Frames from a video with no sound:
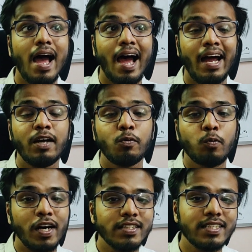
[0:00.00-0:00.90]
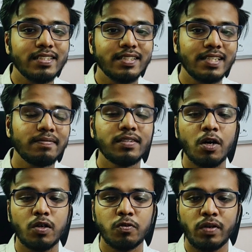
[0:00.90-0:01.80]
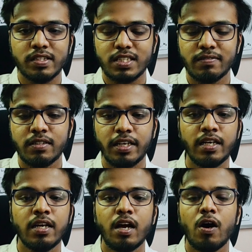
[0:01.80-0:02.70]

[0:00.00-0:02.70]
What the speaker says: and 167 out of 170